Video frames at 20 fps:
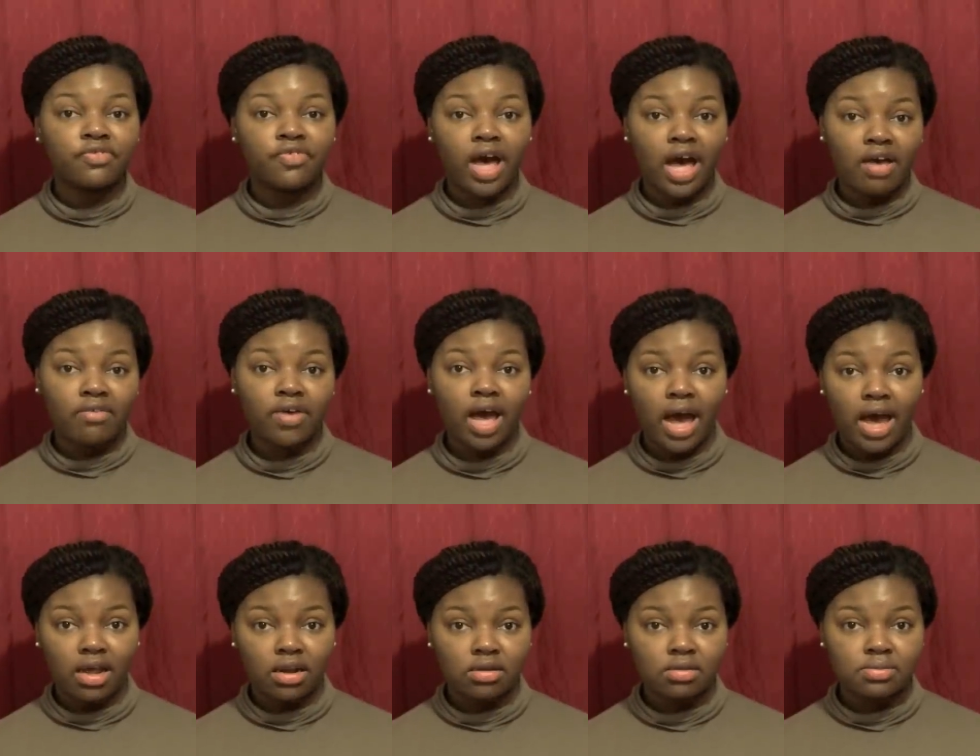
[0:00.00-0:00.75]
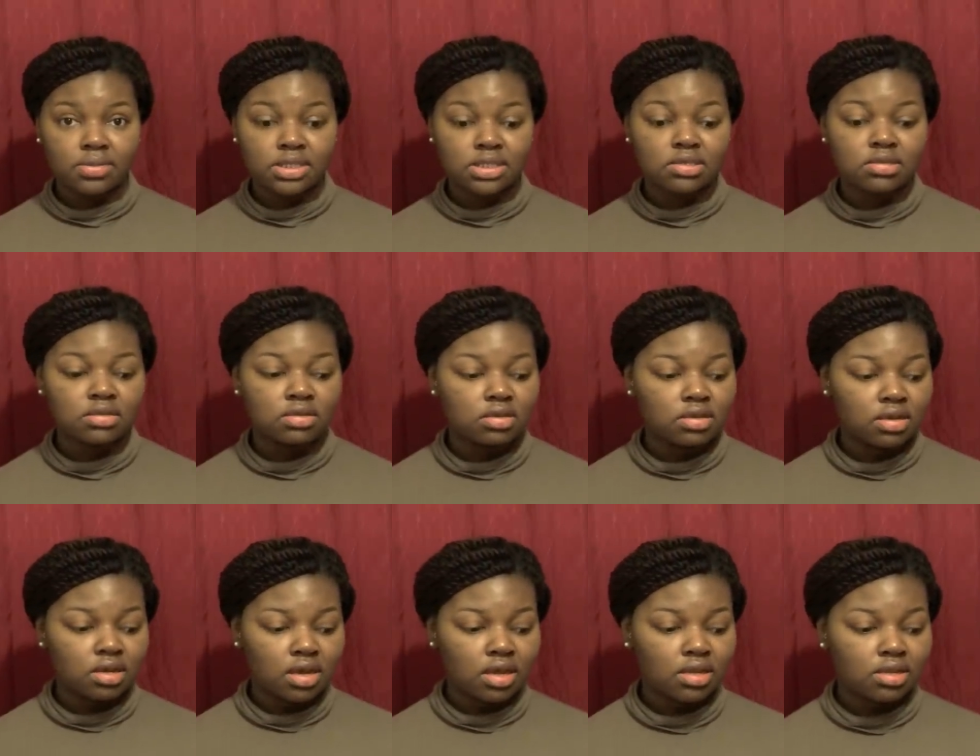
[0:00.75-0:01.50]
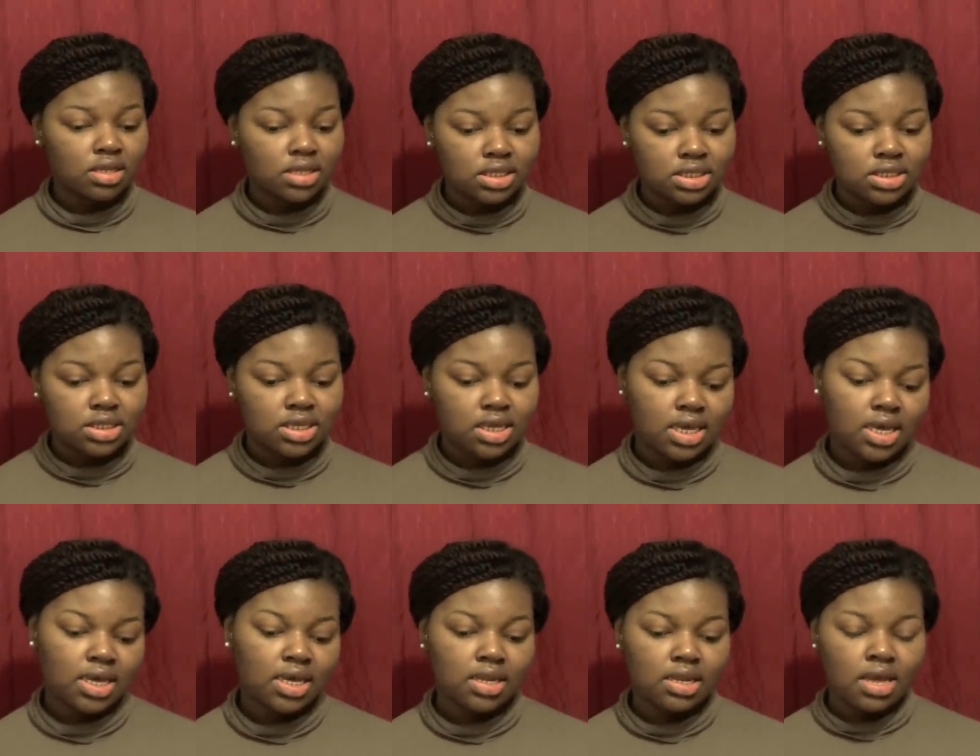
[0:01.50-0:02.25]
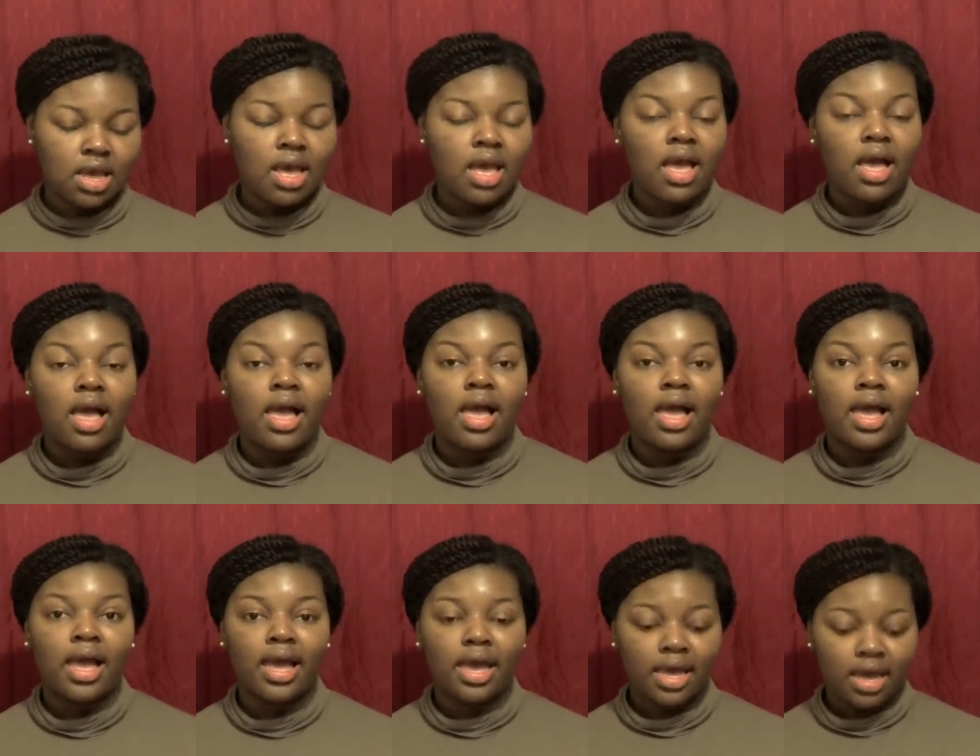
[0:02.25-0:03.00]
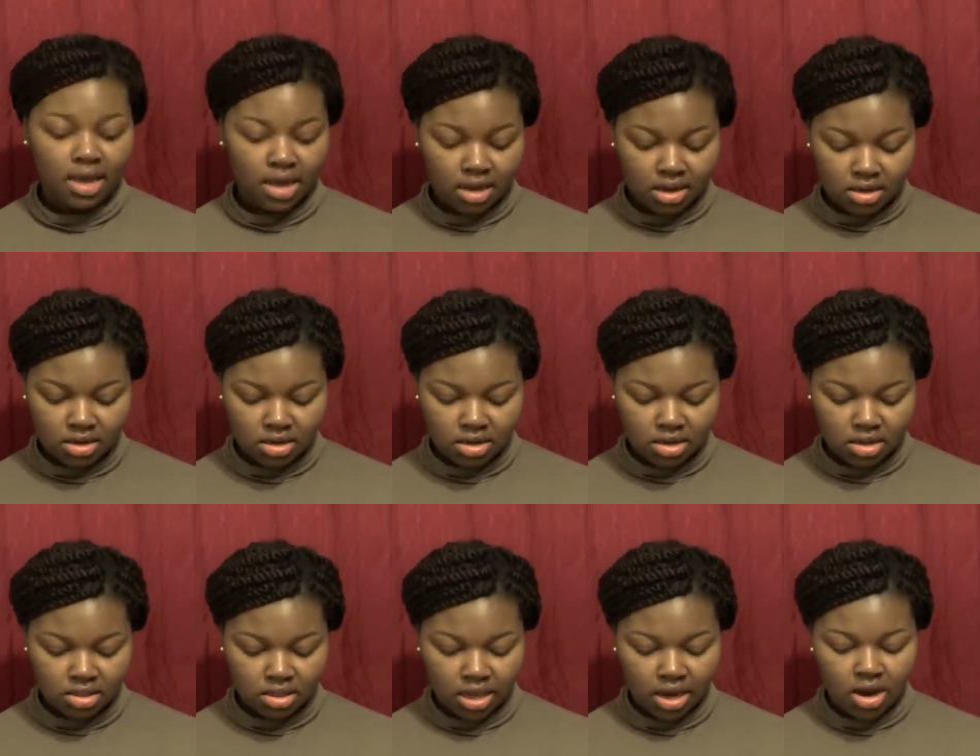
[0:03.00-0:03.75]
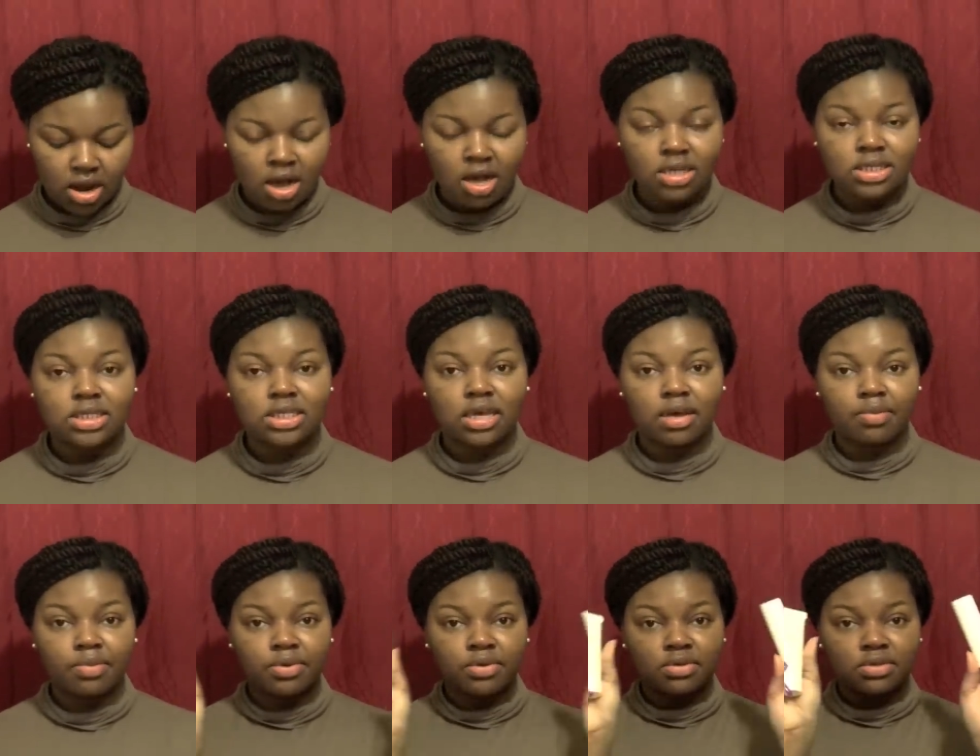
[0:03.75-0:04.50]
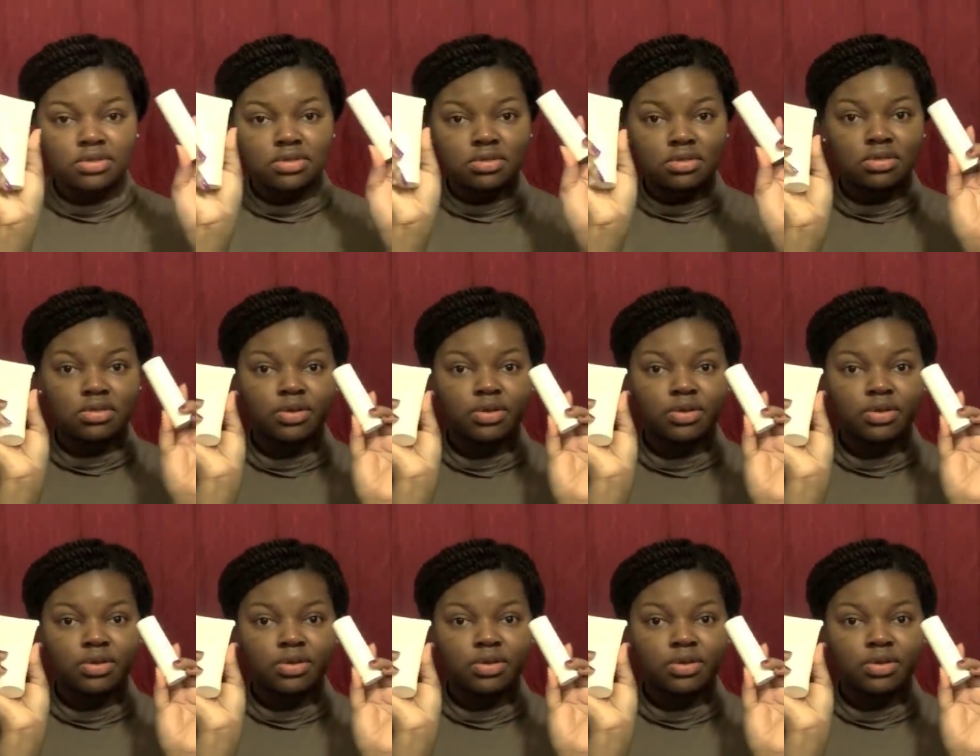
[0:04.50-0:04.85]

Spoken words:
5 items in this kit, and they're all samples.